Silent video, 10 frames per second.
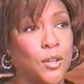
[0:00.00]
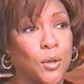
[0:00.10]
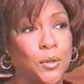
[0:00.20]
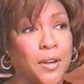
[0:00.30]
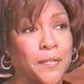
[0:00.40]
you
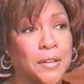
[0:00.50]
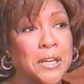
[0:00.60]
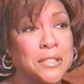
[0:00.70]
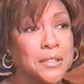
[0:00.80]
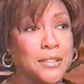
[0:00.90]
know. You have
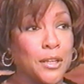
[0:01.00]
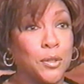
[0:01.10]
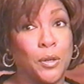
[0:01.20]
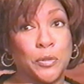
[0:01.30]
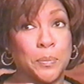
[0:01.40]
cousins that
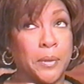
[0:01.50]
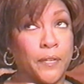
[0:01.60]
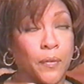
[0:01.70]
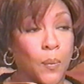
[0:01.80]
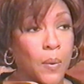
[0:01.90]
you don't
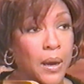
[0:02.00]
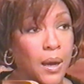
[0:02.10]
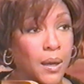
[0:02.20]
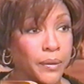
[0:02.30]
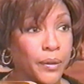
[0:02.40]
speak for a
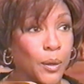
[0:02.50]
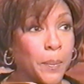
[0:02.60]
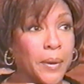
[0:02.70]
while, you know.